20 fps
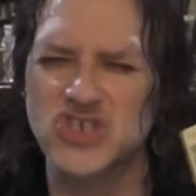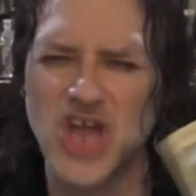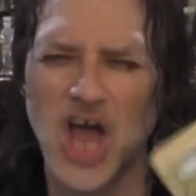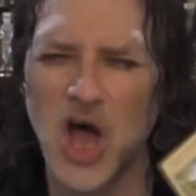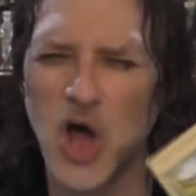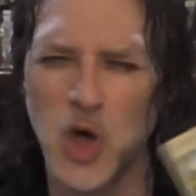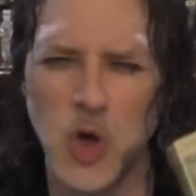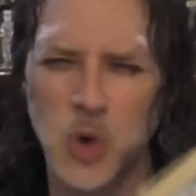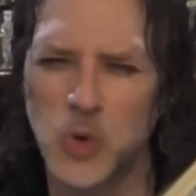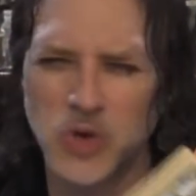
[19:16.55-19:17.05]

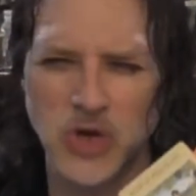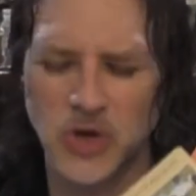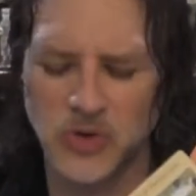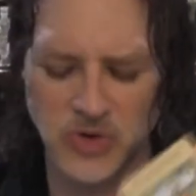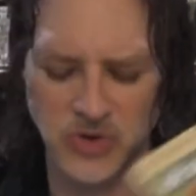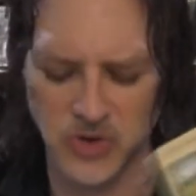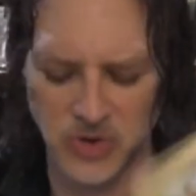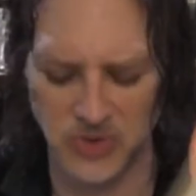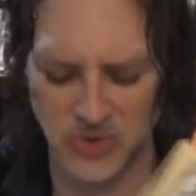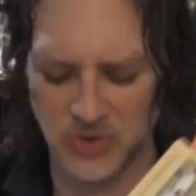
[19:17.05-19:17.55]
No, No,
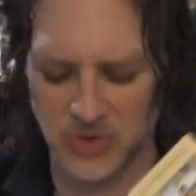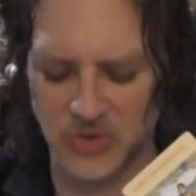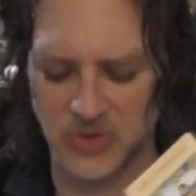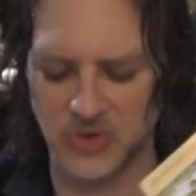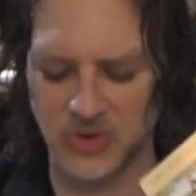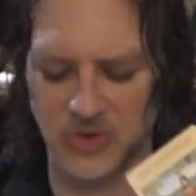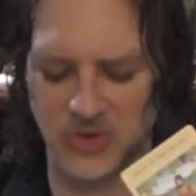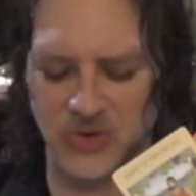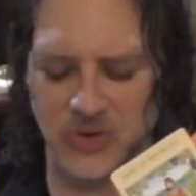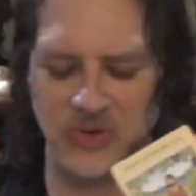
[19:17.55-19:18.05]
no, no, no, no, no,
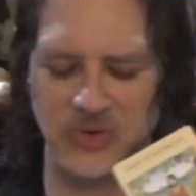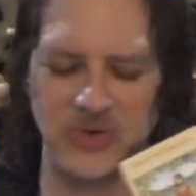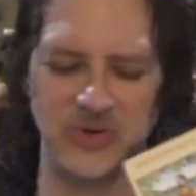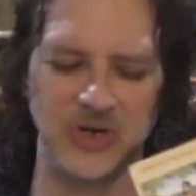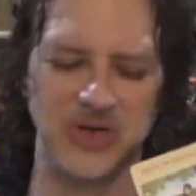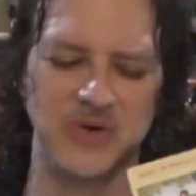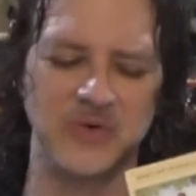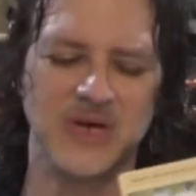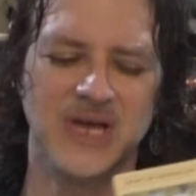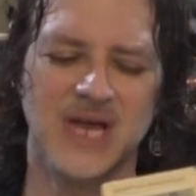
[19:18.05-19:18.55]
no, no, no, no,
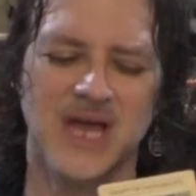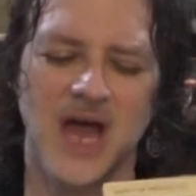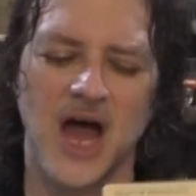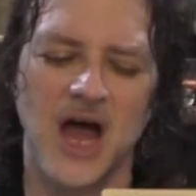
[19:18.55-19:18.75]
no.